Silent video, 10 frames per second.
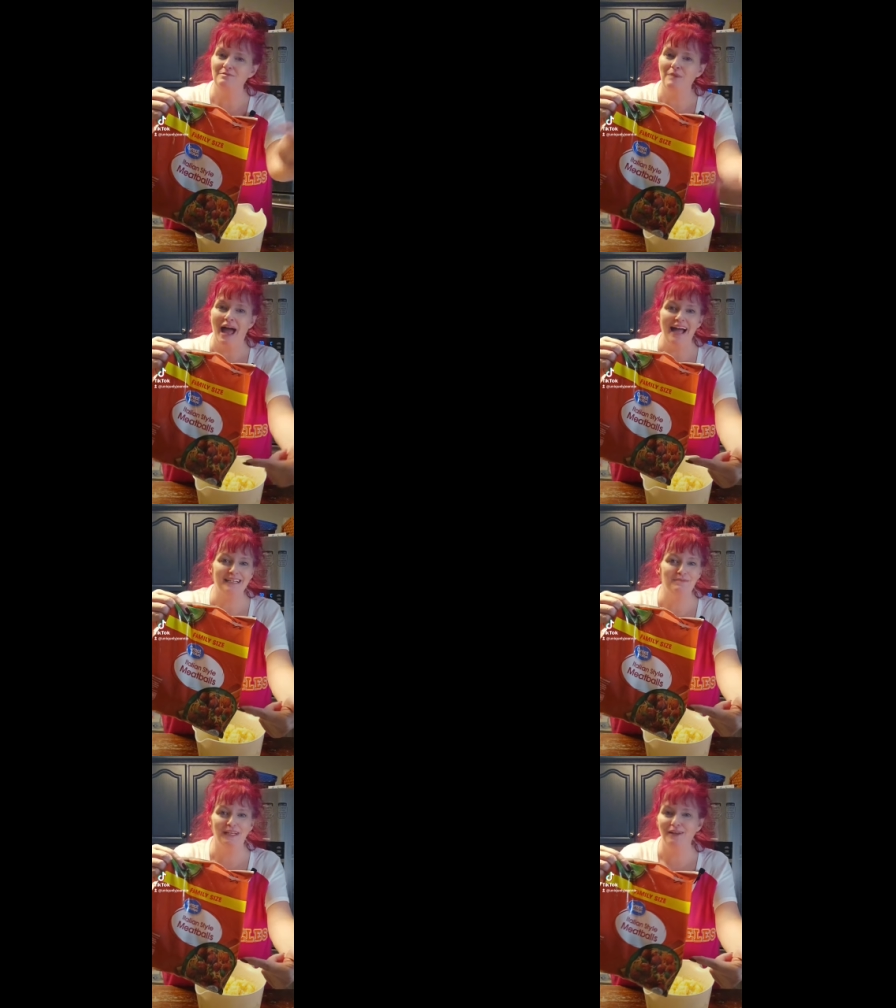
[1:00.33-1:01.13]
bagged
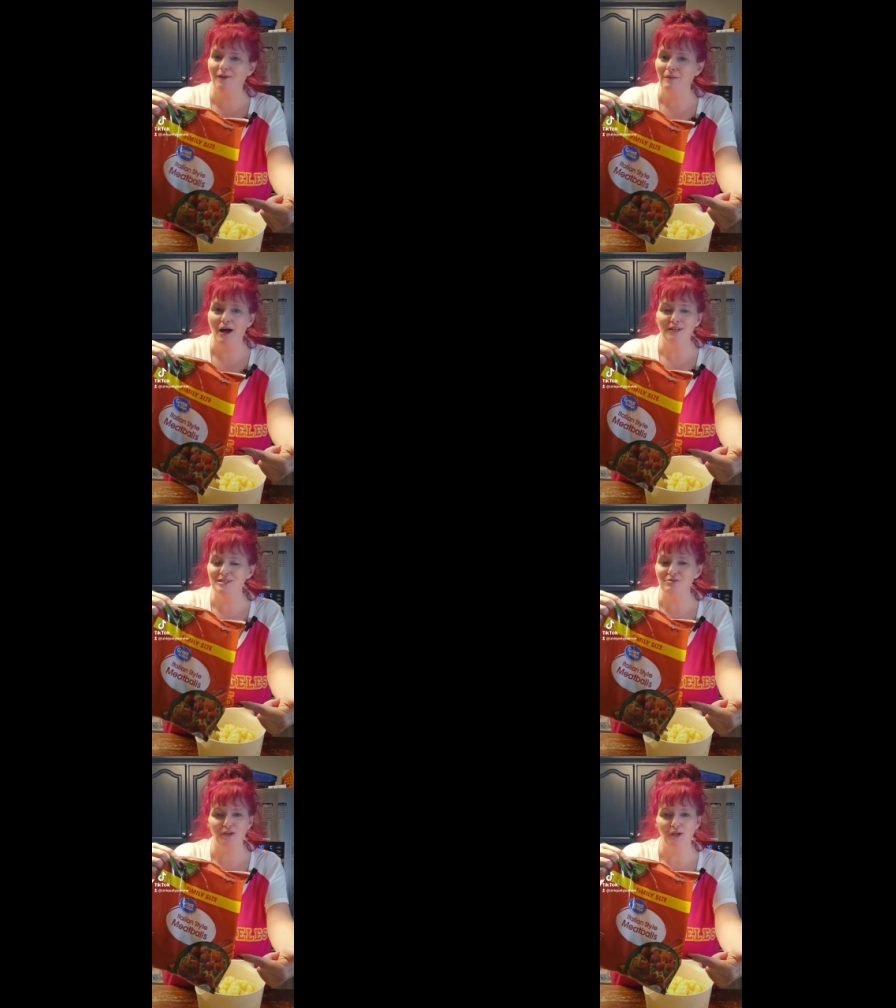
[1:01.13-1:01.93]
meatballs
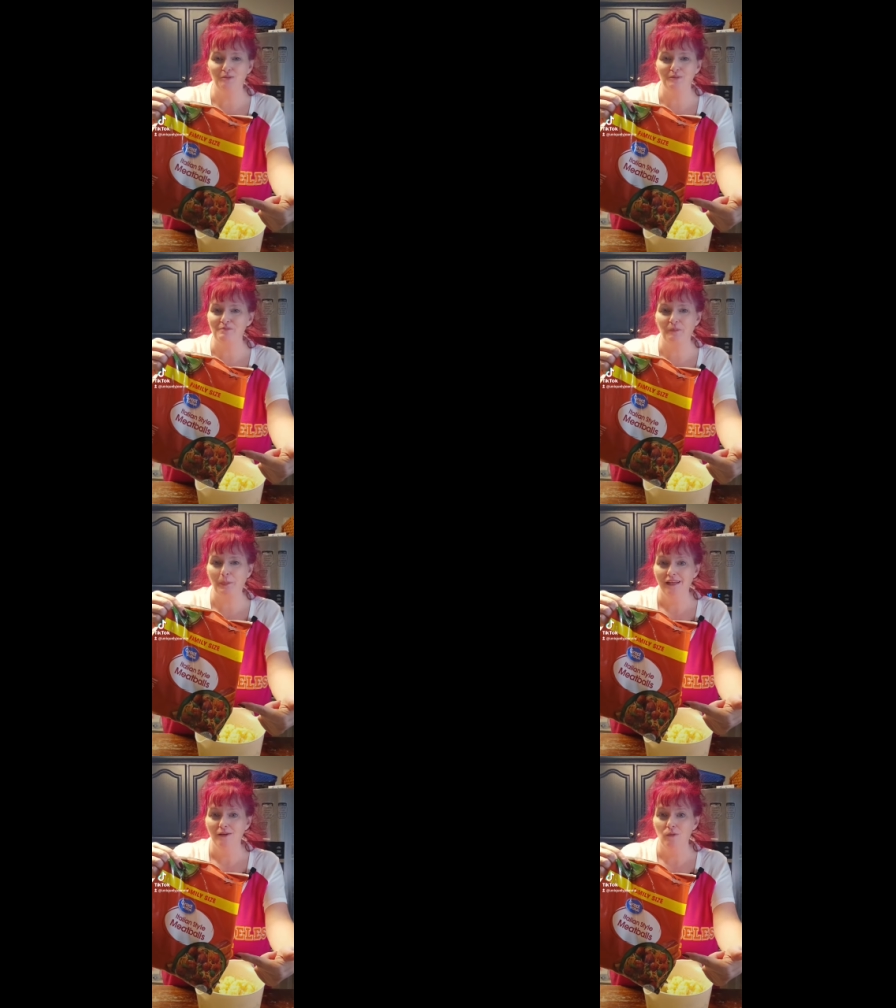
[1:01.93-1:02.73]
from
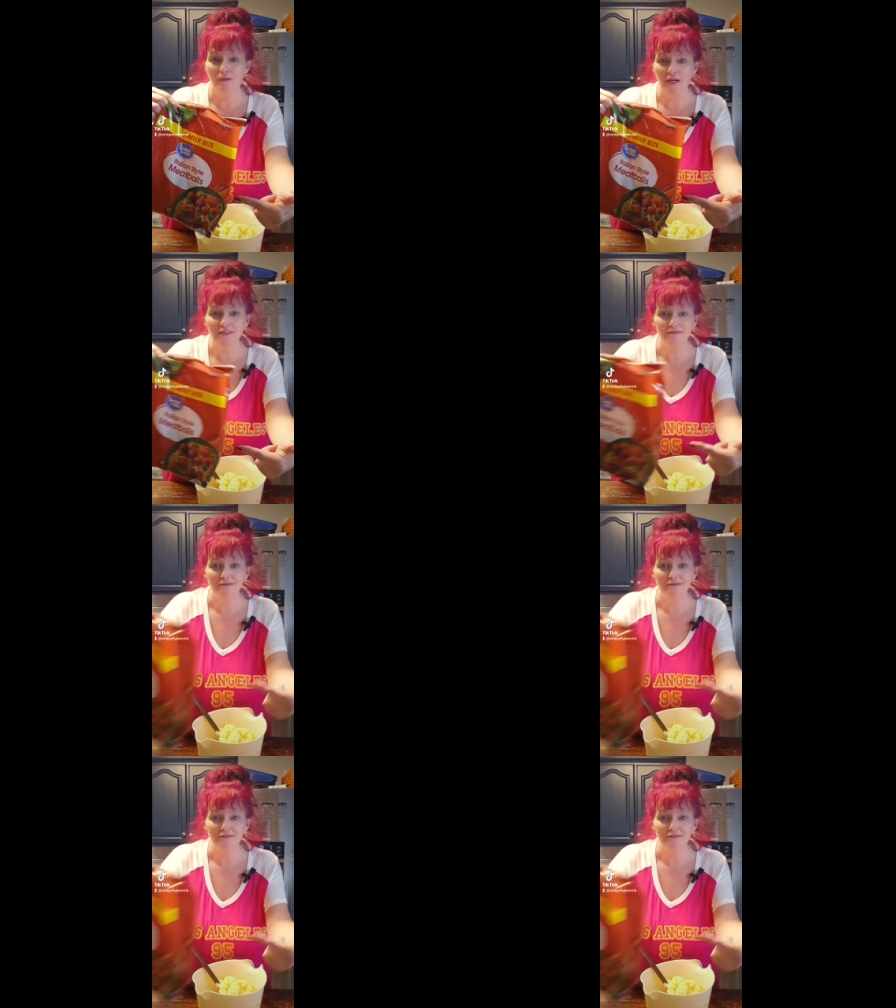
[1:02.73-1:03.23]
Walmart.